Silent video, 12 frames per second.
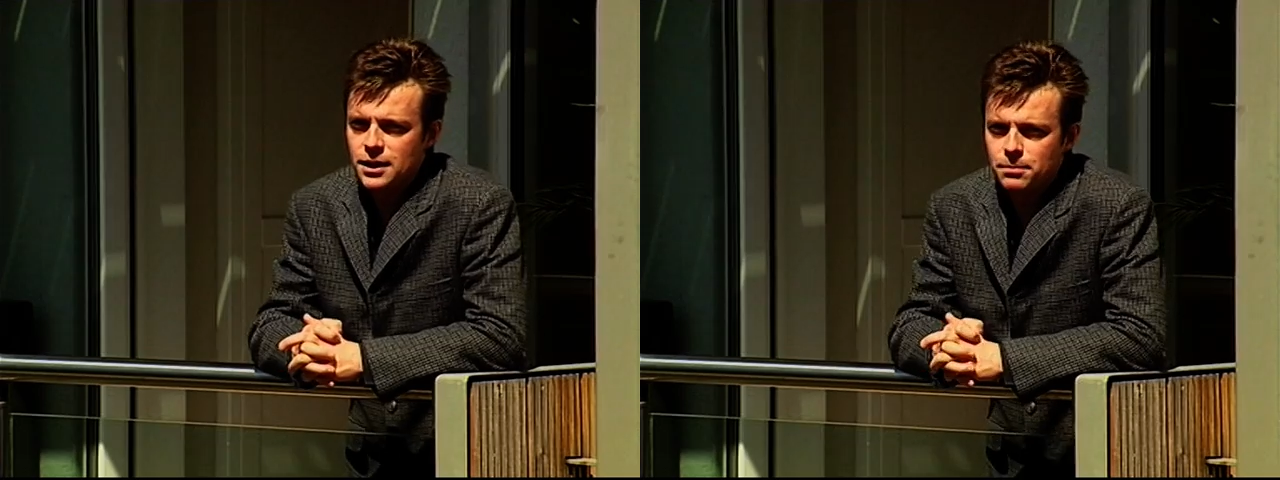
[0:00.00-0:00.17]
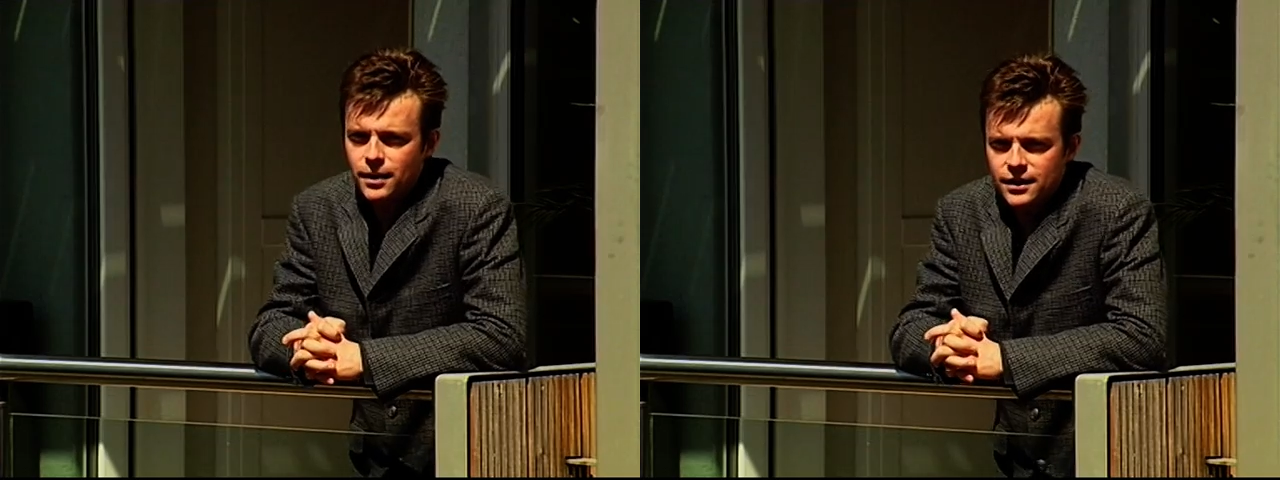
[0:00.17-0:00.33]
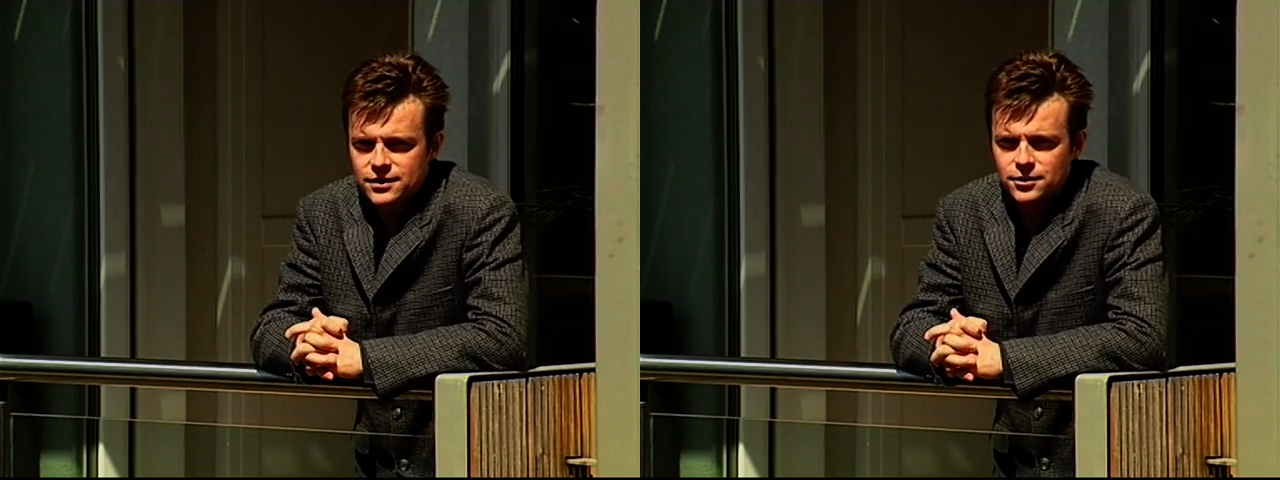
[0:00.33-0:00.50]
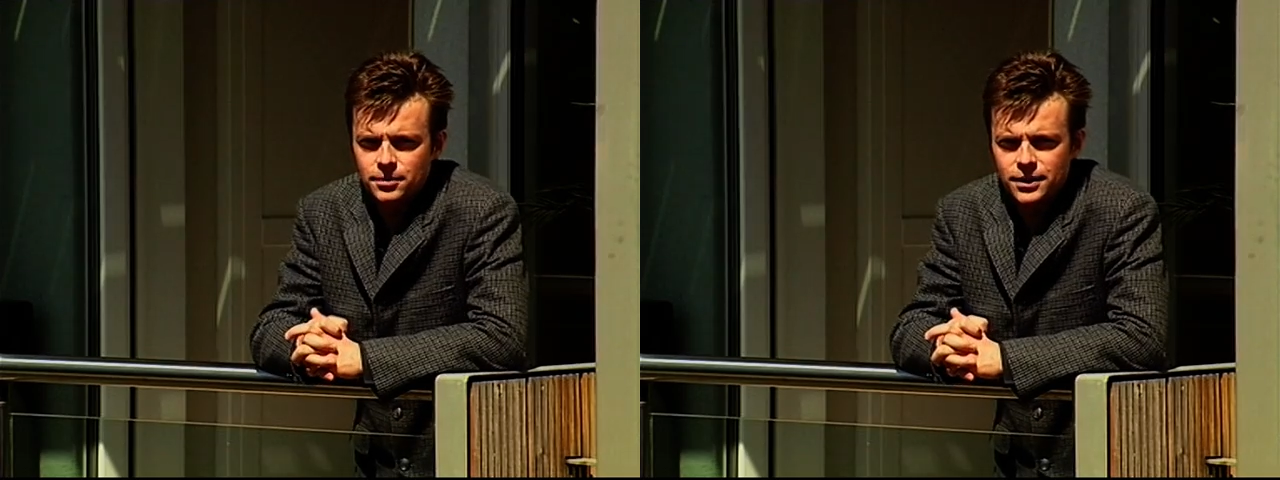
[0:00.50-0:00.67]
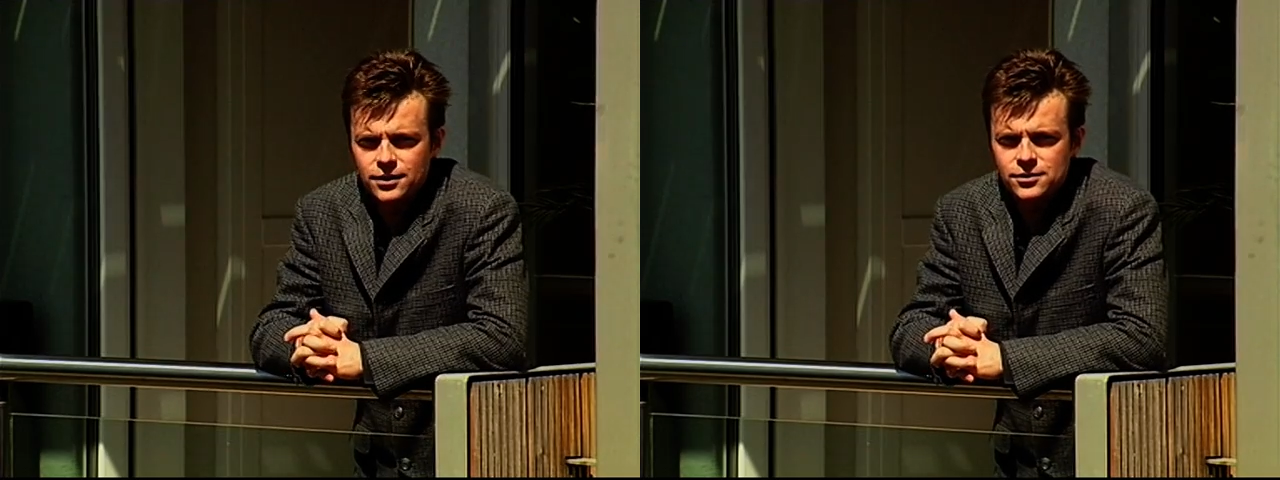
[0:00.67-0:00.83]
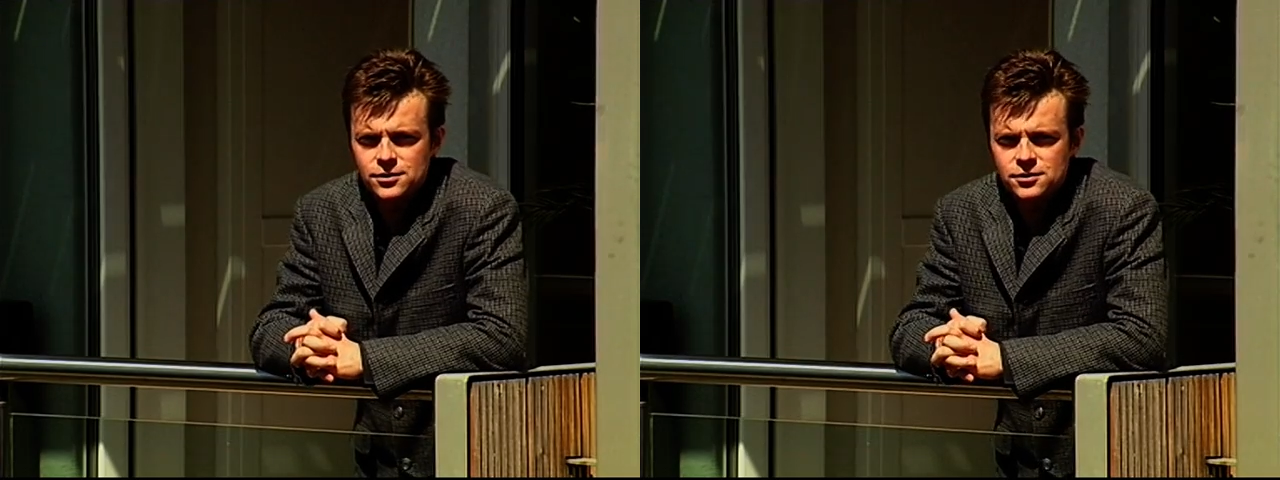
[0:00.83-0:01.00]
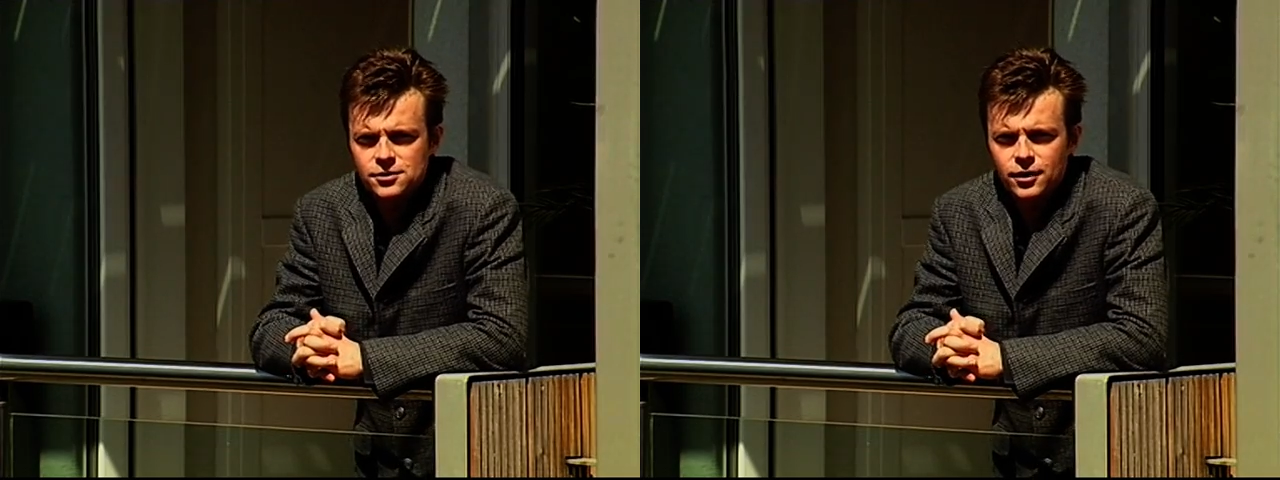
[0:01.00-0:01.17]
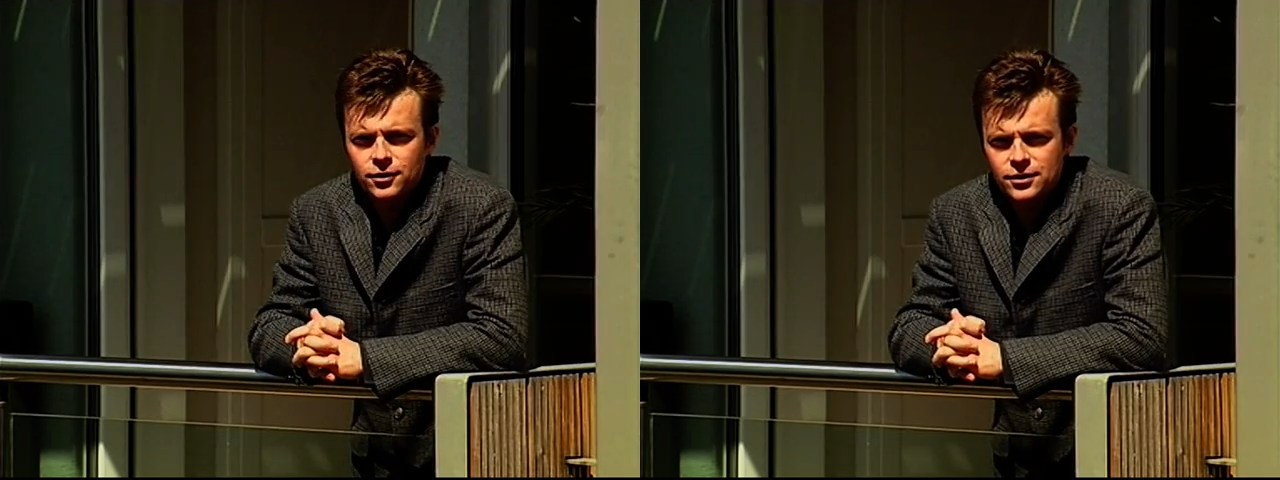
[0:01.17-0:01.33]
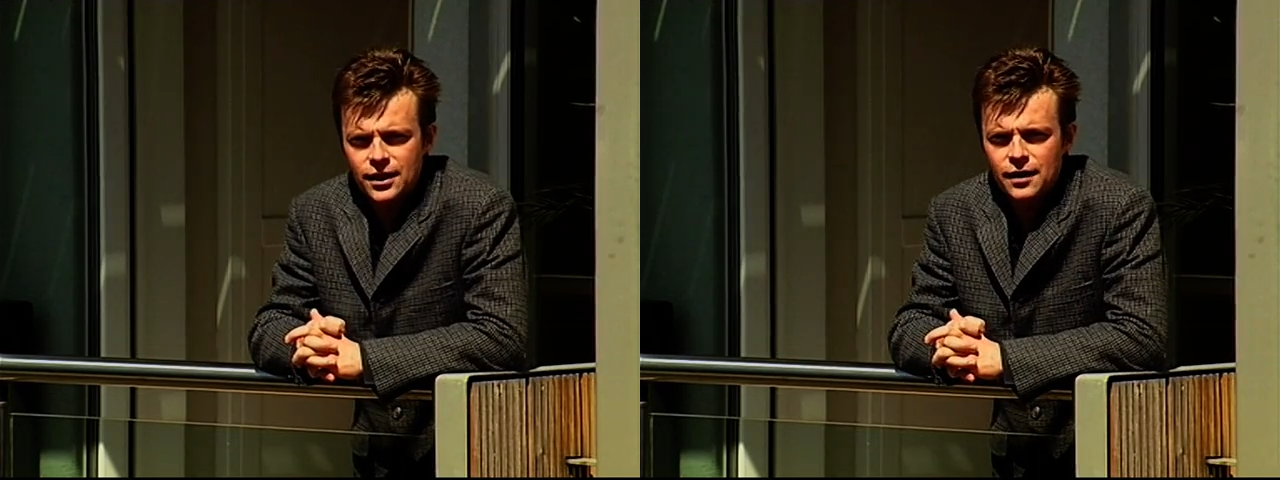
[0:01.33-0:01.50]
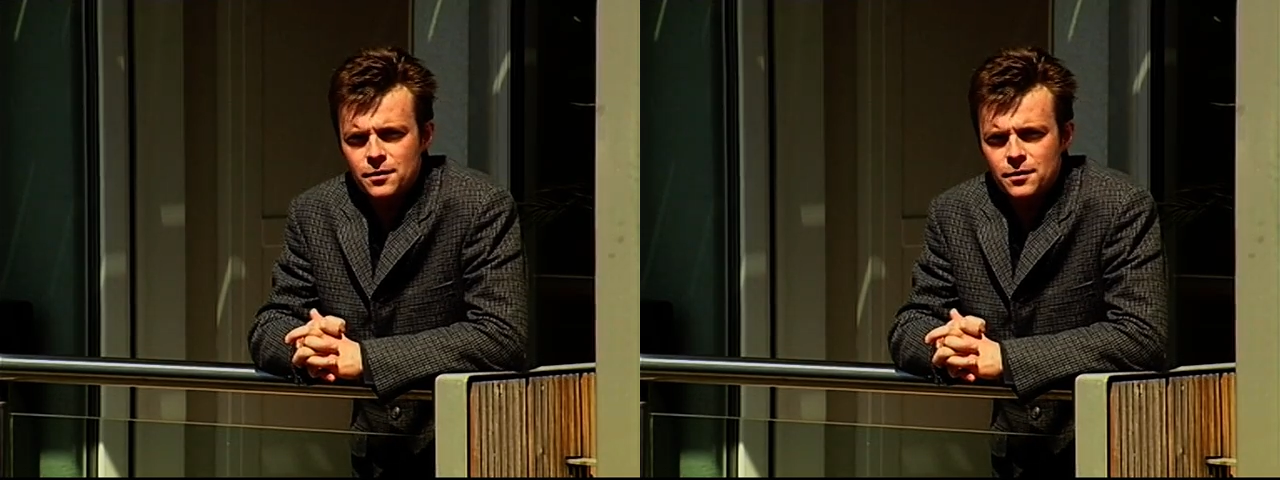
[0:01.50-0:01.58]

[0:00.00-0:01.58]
practical because you'd struggle to have